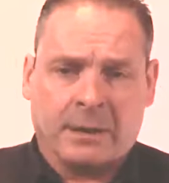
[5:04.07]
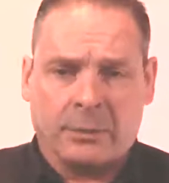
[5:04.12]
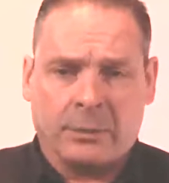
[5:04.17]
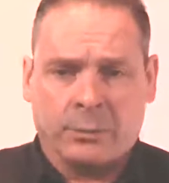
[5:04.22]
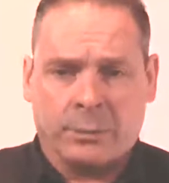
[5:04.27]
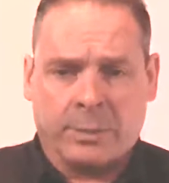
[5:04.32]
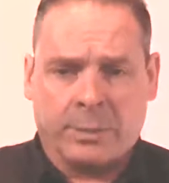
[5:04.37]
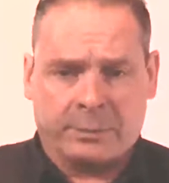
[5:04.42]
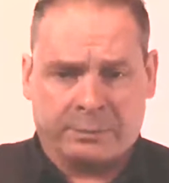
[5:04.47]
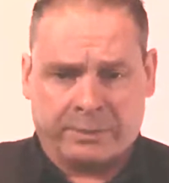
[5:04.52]

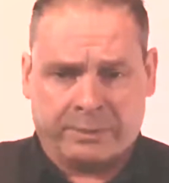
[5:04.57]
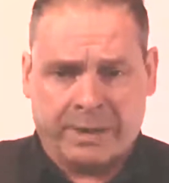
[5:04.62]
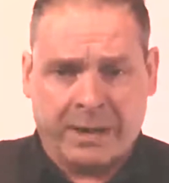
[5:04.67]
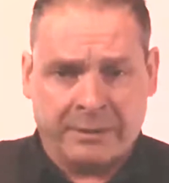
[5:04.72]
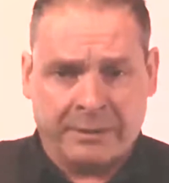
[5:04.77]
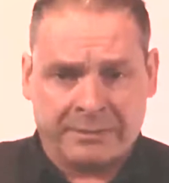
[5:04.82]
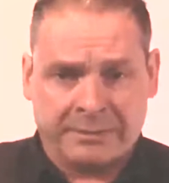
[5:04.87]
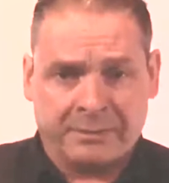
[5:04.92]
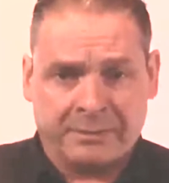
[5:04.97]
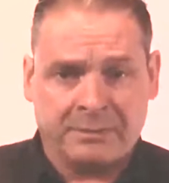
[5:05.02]
with
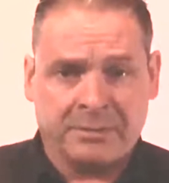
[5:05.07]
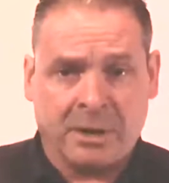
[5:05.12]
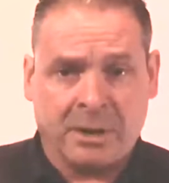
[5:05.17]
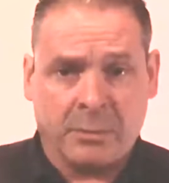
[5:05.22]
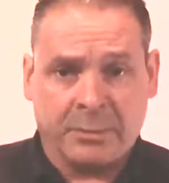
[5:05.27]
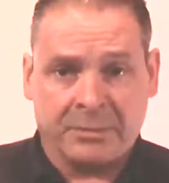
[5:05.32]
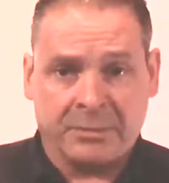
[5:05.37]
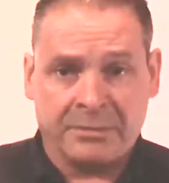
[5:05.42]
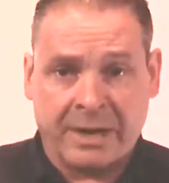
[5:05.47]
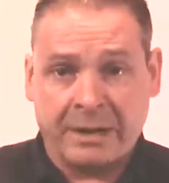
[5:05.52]
regard to the
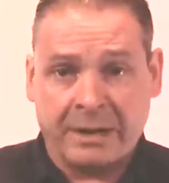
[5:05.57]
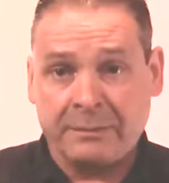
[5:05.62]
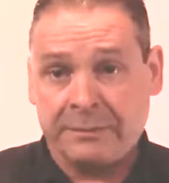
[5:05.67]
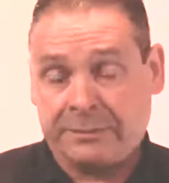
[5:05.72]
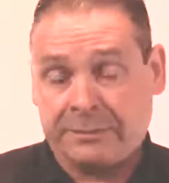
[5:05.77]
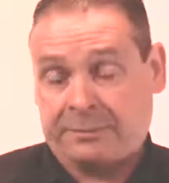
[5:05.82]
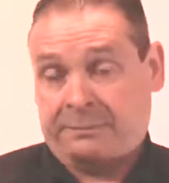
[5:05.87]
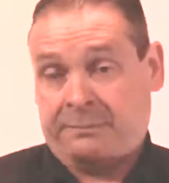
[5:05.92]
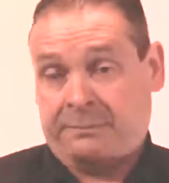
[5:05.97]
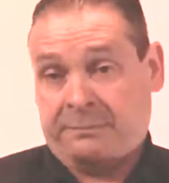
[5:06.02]
toe
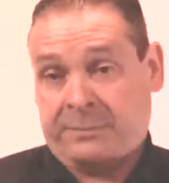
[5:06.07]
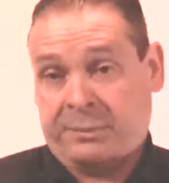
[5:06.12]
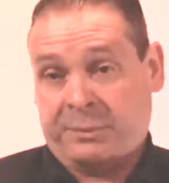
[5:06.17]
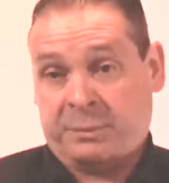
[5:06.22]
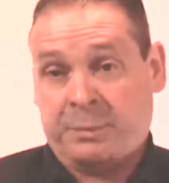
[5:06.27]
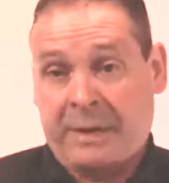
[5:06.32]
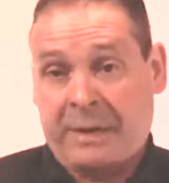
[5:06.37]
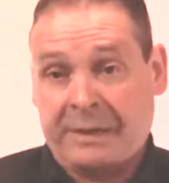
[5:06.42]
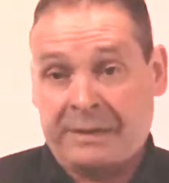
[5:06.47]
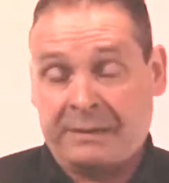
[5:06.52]
itself, there's
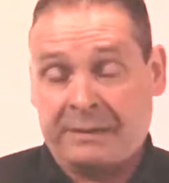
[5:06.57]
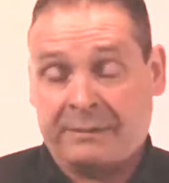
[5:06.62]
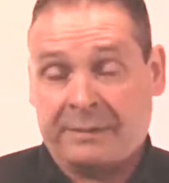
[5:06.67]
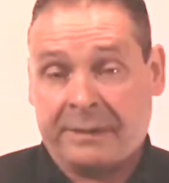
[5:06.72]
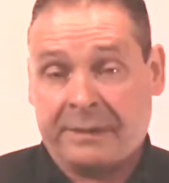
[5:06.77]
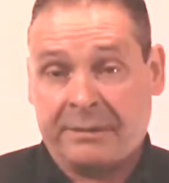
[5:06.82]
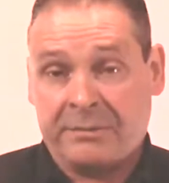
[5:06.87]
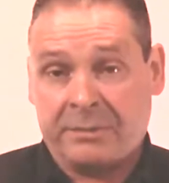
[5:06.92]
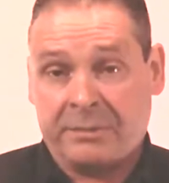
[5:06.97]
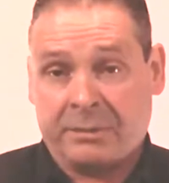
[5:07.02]
plenty of
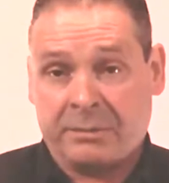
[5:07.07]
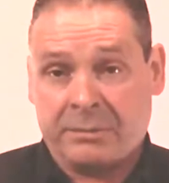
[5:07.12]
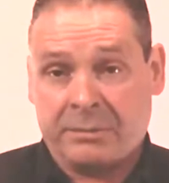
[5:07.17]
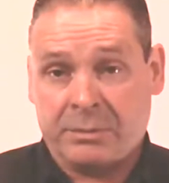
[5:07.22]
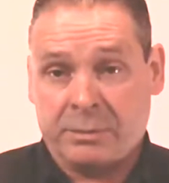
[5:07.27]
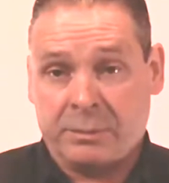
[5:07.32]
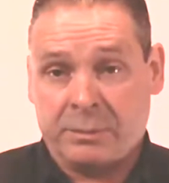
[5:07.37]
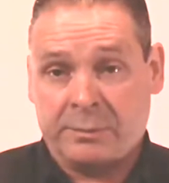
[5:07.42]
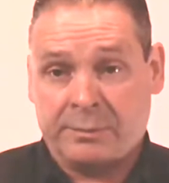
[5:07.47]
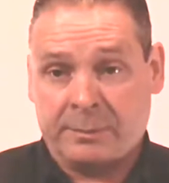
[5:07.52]
things you can
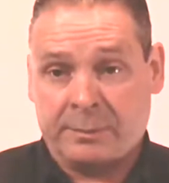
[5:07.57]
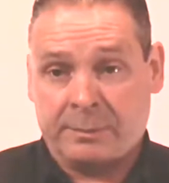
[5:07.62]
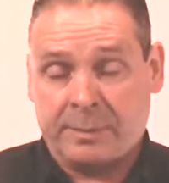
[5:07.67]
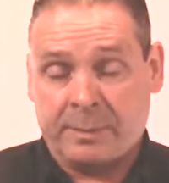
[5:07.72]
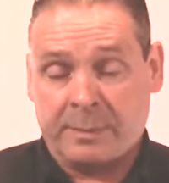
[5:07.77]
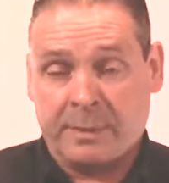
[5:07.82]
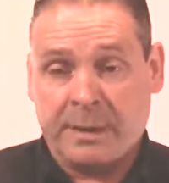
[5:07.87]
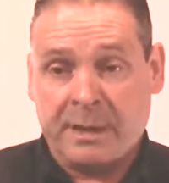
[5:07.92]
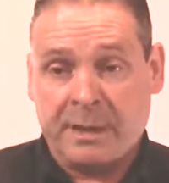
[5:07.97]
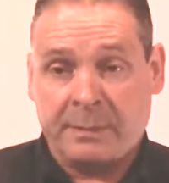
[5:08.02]
do from
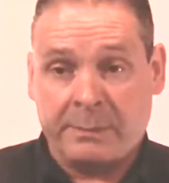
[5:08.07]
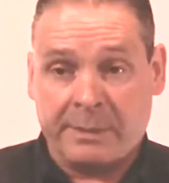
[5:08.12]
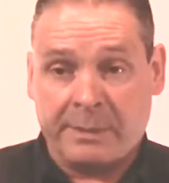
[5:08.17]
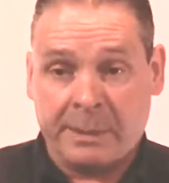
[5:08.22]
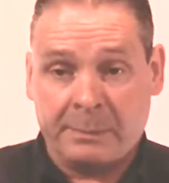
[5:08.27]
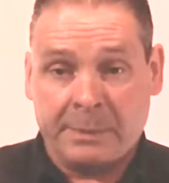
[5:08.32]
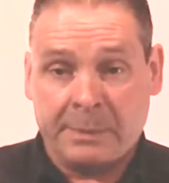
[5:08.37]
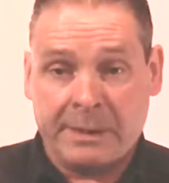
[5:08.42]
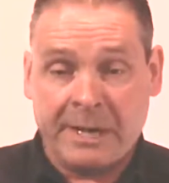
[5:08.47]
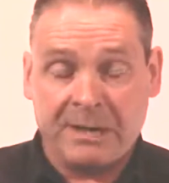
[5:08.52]
a
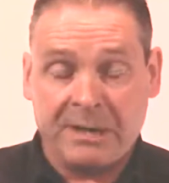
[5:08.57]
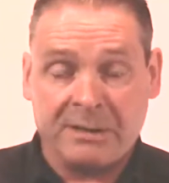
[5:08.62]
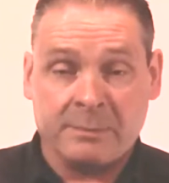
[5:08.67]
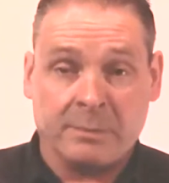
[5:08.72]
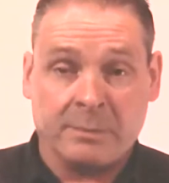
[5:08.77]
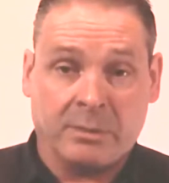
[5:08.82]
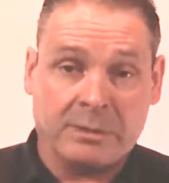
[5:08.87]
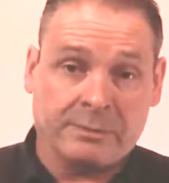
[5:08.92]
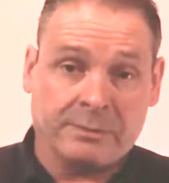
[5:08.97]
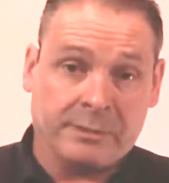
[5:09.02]
manipulation
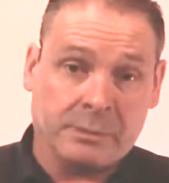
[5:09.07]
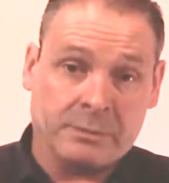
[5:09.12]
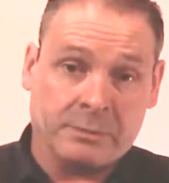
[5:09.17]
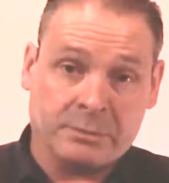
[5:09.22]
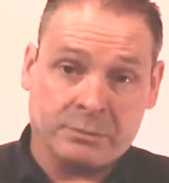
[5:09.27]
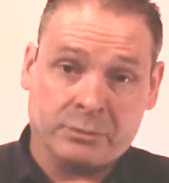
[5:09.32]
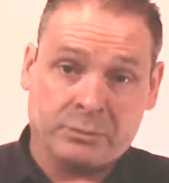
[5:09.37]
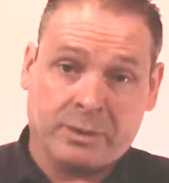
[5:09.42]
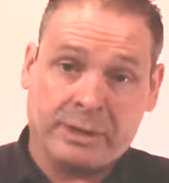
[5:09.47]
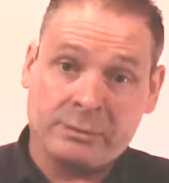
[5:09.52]
point of view to
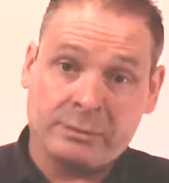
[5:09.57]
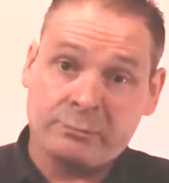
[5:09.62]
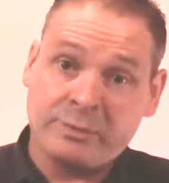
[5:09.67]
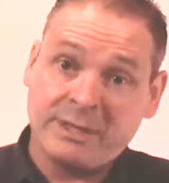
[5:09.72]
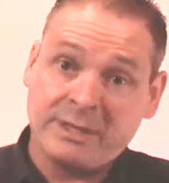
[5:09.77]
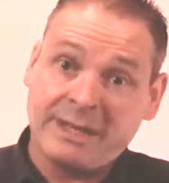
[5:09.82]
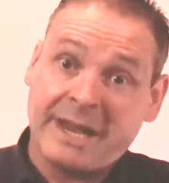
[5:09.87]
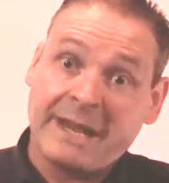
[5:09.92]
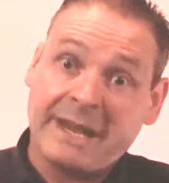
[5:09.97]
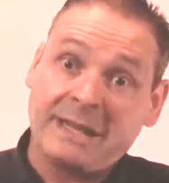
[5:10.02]
try and
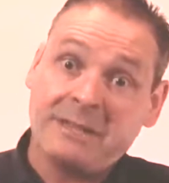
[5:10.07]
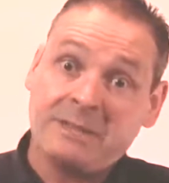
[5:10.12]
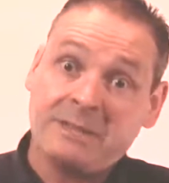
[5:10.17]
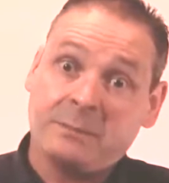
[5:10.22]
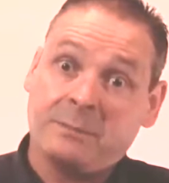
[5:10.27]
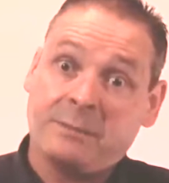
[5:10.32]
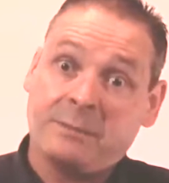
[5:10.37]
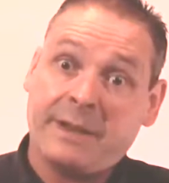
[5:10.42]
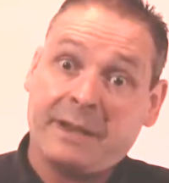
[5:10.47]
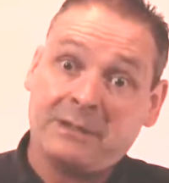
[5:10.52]
regain
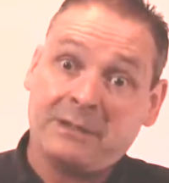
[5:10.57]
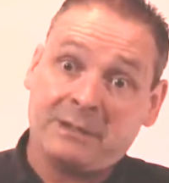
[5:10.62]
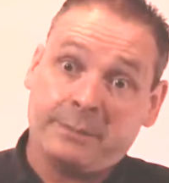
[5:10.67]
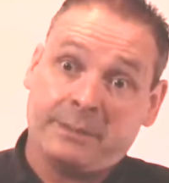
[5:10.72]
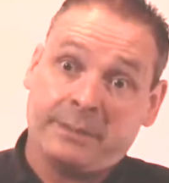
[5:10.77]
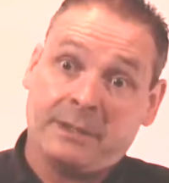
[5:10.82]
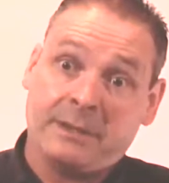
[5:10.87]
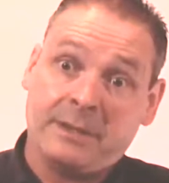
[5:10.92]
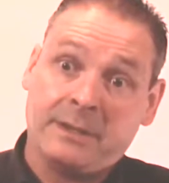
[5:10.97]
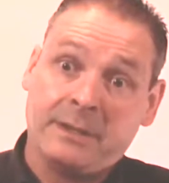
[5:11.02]
some
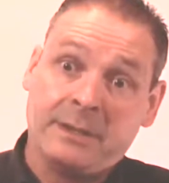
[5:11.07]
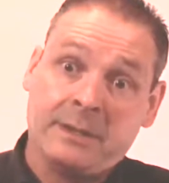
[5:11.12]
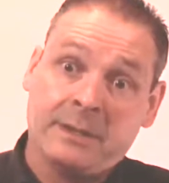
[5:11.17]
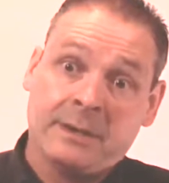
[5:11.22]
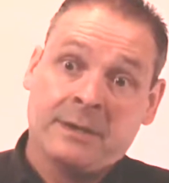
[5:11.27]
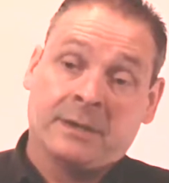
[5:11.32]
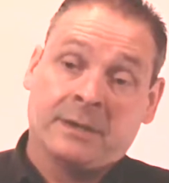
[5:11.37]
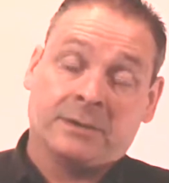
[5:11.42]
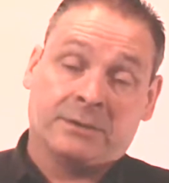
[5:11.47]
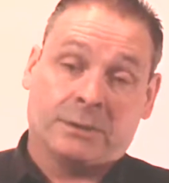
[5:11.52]
flexibility.
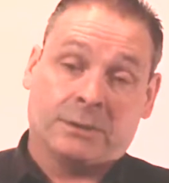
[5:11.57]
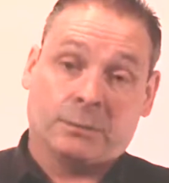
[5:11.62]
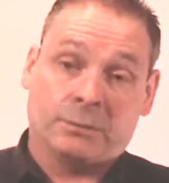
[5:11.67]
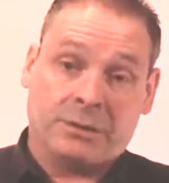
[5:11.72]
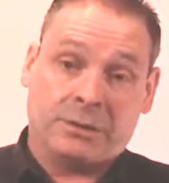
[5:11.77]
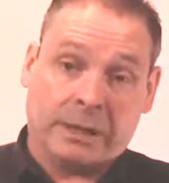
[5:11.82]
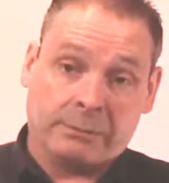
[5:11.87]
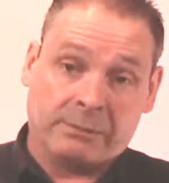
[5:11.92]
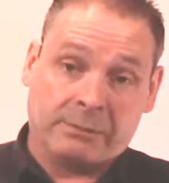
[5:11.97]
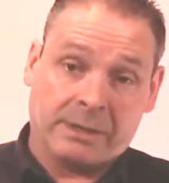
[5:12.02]
So
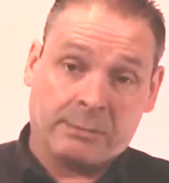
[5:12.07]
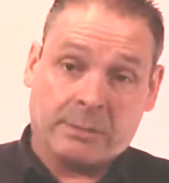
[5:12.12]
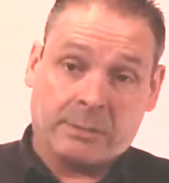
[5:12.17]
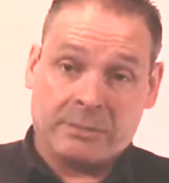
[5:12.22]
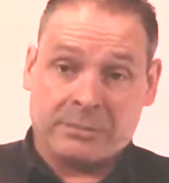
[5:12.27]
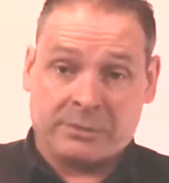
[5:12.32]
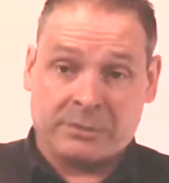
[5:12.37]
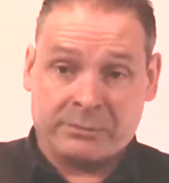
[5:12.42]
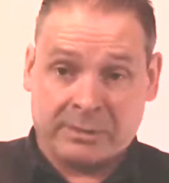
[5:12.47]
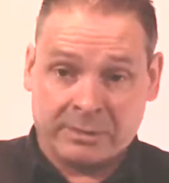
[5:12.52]
generally
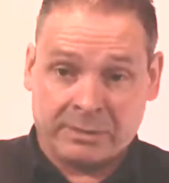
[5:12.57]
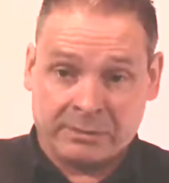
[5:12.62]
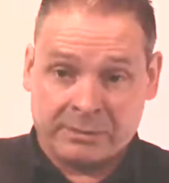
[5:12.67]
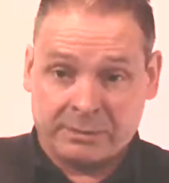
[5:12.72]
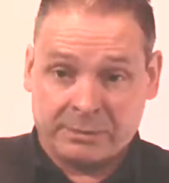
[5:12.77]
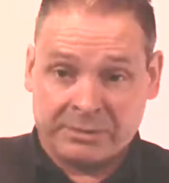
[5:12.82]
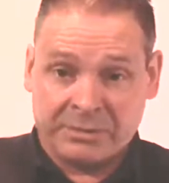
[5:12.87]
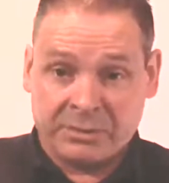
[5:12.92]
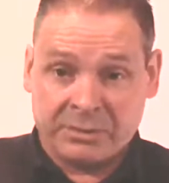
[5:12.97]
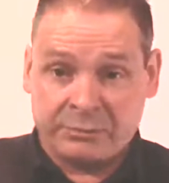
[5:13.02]
what you're trying to
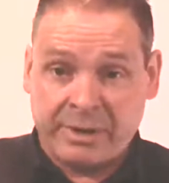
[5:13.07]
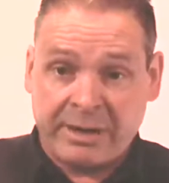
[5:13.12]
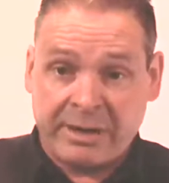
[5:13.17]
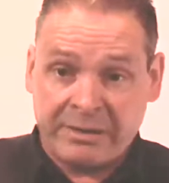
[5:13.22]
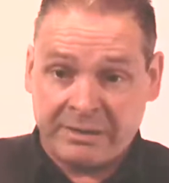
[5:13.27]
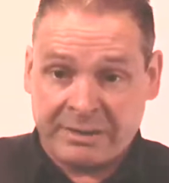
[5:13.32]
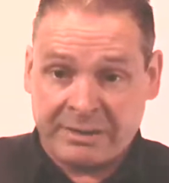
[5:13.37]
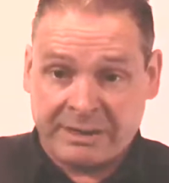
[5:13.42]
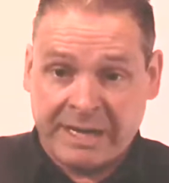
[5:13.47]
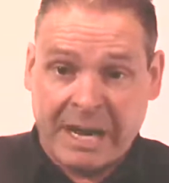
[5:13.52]
do is
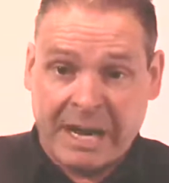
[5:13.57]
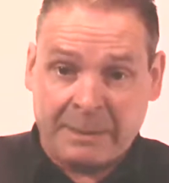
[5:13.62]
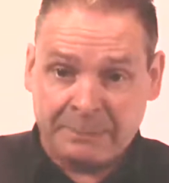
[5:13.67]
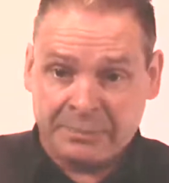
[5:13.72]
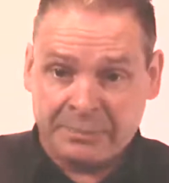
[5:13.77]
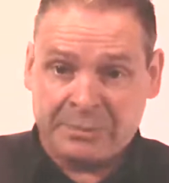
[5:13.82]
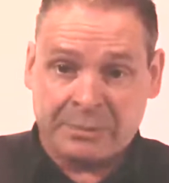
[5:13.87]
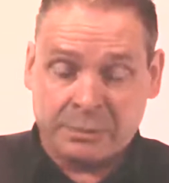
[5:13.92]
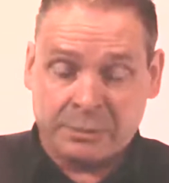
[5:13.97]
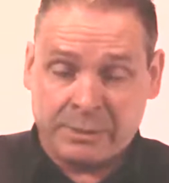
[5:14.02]
stretch the
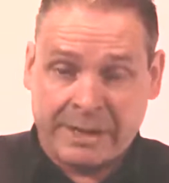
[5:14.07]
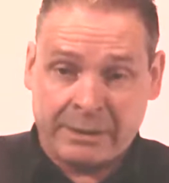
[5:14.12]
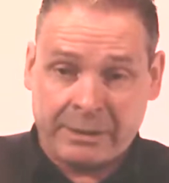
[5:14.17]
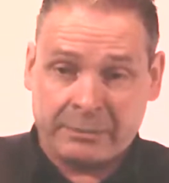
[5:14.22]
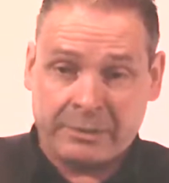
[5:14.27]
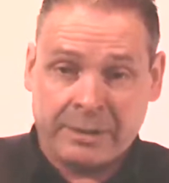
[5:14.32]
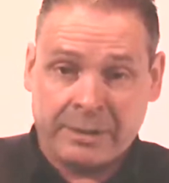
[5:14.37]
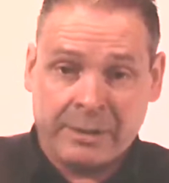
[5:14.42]
capsule out,